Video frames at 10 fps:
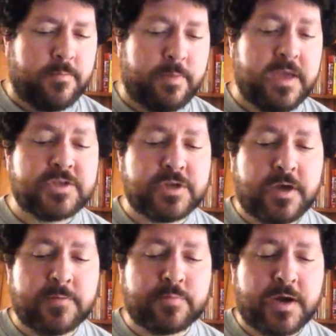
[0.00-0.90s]
Beach
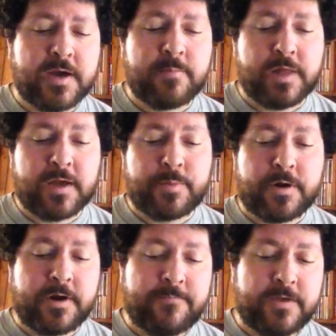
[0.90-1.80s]
on Broad Block
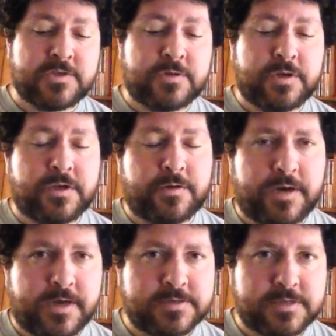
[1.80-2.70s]
Party featuring
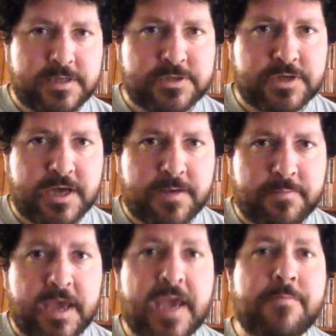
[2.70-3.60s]
Curiosity Shop,
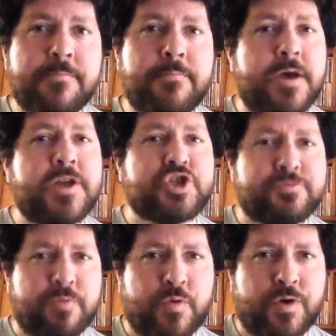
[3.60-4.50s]
and much
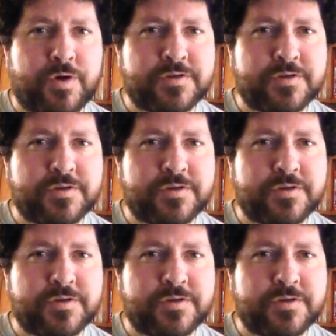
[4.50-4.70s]
more.